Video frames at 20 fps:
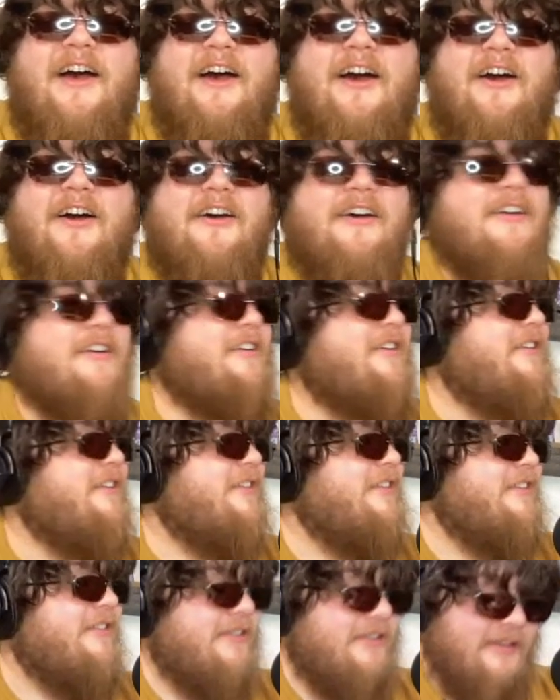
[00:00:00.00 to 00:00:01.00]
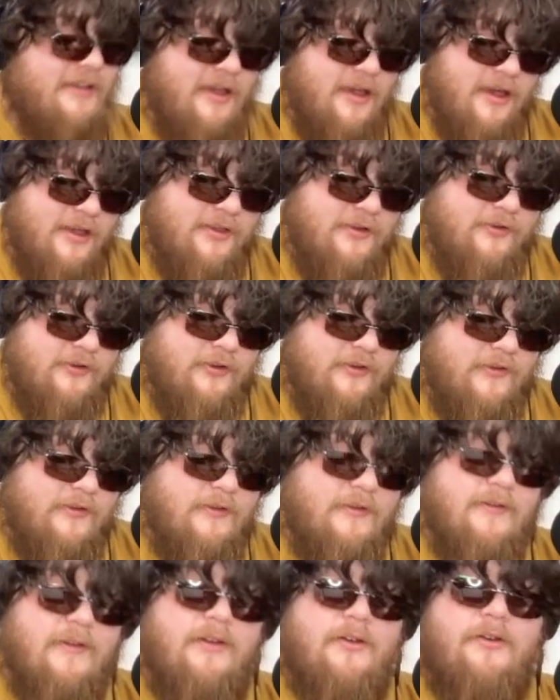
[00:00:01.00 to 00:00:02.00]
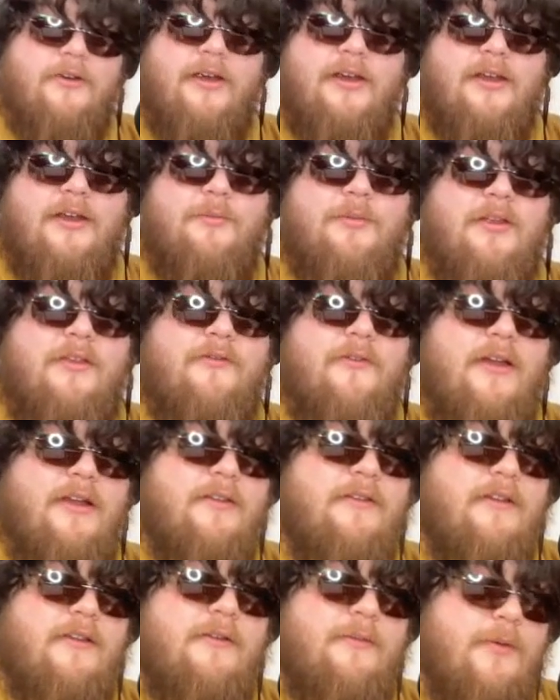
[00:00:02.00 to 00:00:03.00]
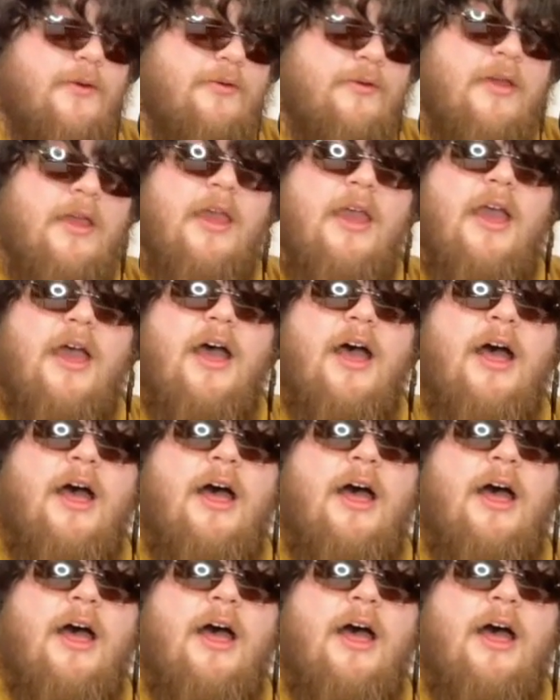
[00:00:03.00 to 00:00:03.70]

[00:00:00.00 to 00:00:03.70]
all in the show. Yeah, this shit is disintegrating, but it's fine. It's gonna smoke.